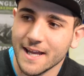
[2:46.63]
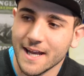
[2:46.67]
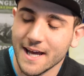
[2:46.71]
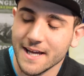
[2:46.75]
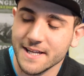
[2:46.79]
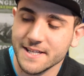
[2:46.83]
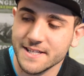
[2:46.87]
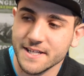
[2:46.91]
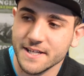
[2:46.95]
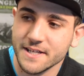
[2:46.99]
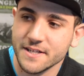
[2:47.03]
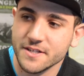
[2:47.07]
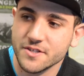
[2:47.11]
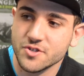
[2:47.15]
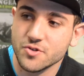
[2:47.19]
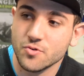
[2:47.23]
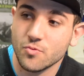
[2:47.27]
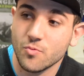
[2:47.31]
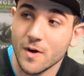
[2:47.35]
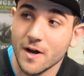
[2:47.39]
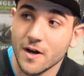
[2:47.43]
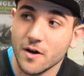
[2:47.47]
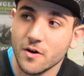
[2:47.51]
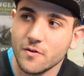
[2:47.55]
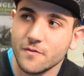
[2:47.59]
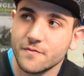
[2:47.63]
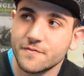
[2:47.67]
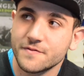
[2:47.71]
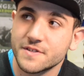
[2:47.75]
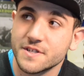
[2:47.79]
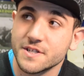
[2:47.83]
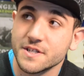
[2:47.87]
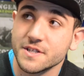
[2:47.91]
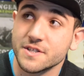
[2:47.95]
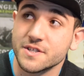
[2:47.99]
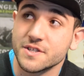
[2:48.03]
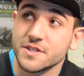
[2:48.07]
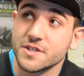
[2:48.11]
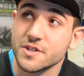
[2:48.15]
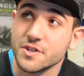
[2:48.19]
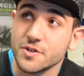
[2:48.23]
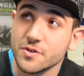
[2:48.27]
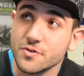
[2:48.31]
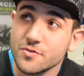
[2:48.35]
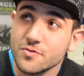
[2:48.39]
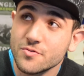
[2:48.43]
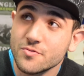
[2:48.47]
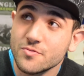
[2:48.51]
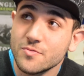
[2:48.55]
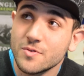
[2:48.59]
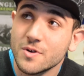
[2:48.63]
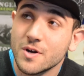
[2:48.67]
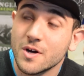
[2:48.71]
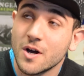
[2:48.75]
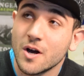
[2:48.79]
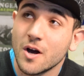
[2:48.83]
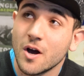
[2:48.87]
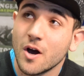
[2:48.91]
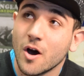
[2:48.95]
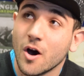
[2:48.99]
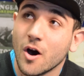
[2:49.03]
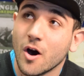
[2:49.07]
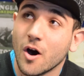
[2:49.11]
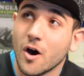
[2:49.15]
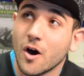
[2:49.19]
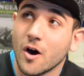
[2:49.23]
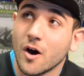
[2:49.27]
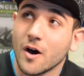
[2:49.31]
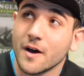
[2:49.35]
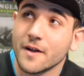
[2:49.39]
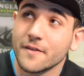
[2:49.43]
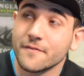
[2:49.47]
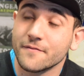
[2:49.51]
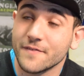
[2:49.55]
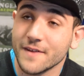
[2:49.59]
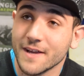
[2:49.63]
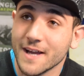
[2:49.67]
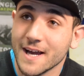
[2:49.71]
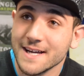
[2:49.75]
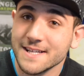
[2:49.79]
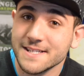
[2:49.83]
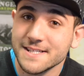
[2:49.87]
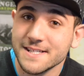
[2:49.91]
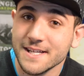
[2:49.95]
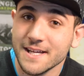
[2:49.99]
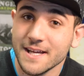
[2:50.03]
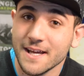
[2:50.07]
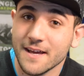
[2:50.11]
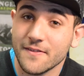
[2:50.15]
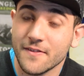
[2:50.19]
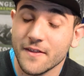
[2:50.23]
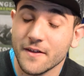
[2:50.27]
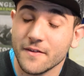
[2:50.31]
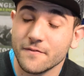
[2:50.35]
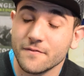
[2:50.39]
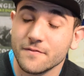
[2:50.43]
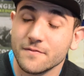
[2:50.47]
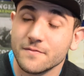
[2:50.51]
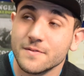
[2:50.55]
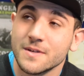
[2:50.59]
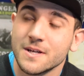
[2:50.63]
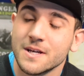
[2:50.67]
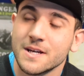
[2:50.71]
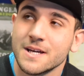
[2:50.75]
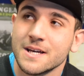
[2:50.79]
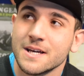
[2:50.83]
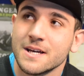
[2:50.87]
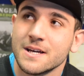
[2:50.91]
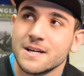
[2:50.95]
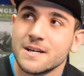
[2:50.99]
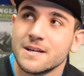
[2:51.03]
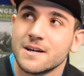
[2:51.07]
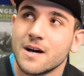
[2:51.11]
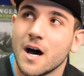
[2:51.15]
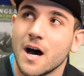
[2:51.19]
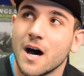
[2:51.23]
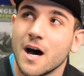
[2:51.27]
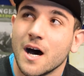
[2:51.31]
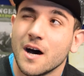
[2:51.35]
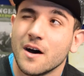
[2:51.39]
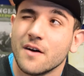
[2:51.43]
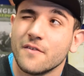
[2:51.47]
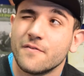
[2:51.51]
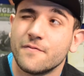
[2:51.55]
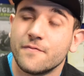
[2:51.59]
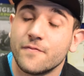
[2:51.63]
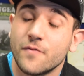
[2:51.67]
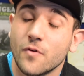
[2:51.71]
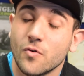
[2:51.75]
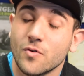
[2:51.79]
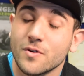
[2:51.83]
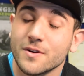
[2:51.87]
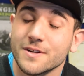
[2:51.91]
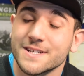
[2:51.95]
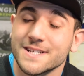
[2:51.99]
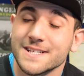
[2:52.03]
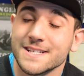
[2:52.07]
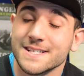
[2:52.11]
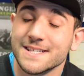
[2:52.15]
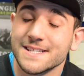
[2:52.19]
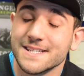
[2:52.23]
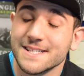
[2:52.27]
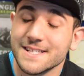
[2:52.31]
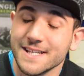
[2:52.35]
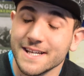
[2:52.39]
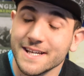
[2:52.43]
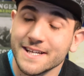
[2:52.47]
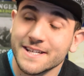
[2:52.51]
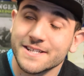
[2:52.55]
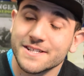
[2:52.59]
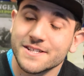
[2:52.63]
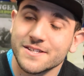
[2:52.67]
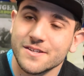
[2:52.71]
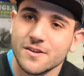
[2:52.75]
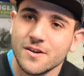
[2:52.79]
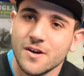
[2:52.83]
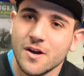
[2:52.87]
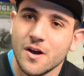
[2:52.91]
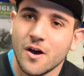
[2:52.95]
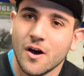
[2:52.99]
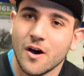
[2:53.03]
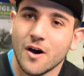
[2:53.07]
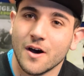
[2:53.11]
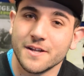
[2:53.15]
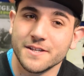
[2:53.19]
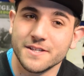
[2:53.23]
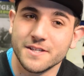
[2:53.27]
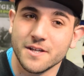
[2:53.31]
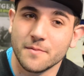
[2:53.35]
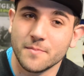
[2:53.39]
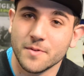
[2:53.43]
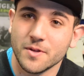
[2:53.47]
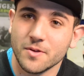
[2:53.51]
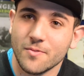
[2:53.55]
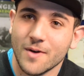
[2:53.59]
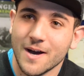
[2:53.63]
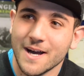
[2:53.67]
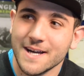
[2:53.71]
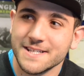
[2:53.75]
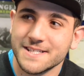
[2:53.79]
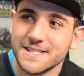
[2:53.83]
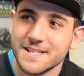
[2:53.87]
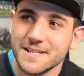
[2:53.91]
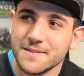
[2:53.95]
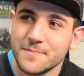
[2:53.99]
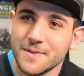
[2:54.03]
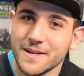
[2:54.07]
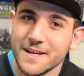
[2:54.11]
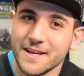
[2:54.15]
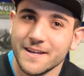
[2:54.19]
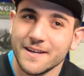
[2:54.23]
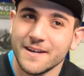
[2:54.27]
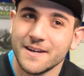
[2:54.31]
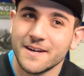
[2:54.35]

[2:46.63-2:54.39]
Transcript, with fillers: And I did twelve to two on V I C, and then uh, four to six on W I C B.